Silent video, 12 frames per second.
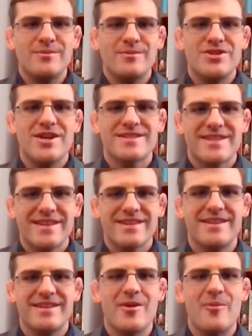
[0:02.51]
I'm
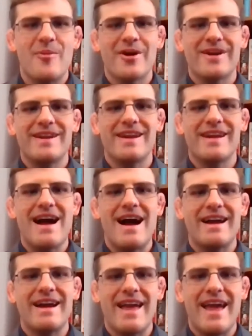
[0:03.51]
Justin, the Dental Marketing
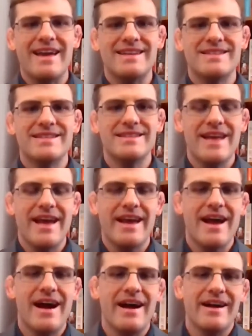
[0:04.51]
Guy, and
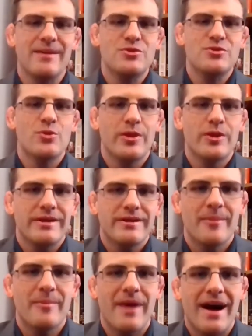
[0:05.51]
today I am
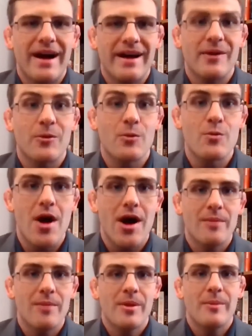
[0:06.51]
joined by
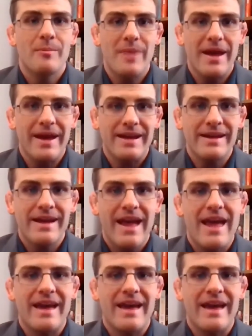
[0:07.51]
Rob Bay,